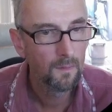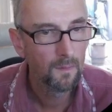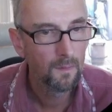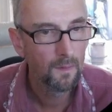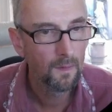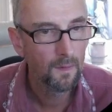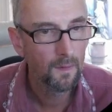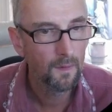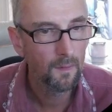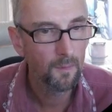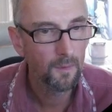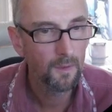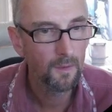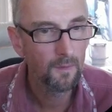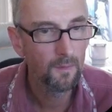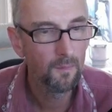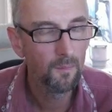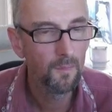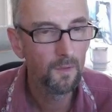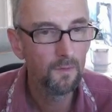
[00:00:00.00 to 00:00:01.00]
and there we go,
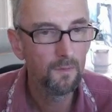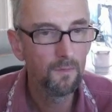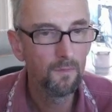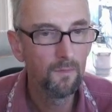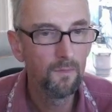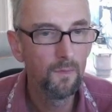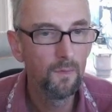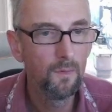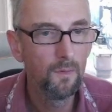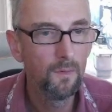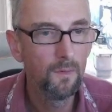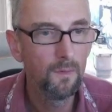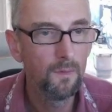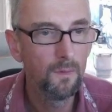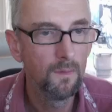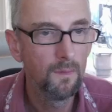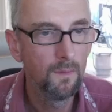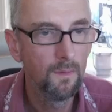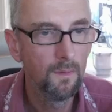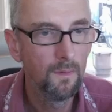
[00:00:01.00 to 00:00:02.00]
motor 4
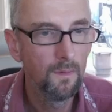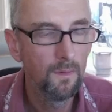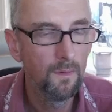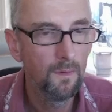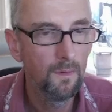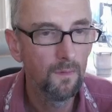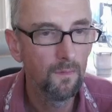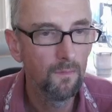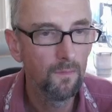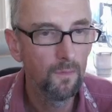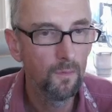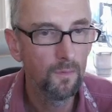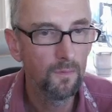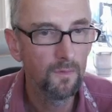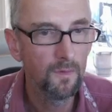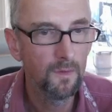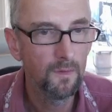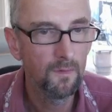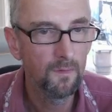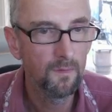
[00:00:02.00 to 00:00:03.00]
on
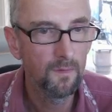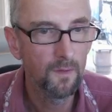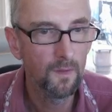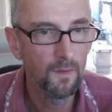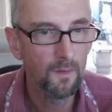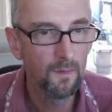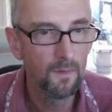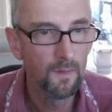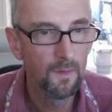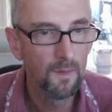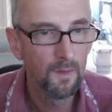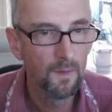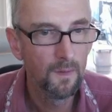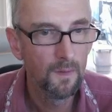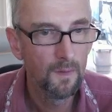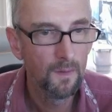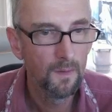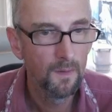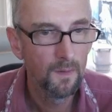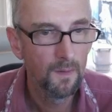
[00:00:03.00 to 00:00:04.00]
14. So
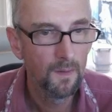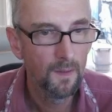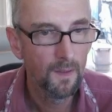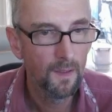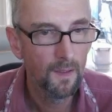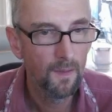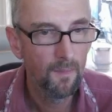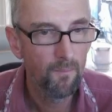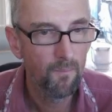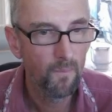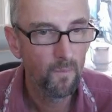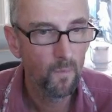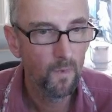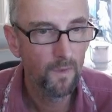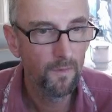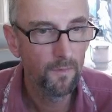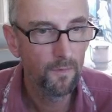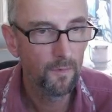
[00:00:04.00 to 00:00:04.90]
1 through